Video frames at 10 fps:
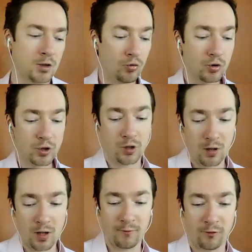you're
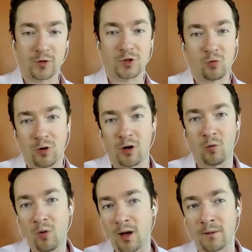starting from square
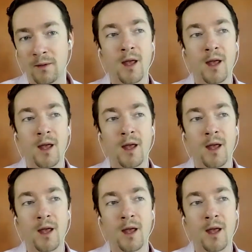one.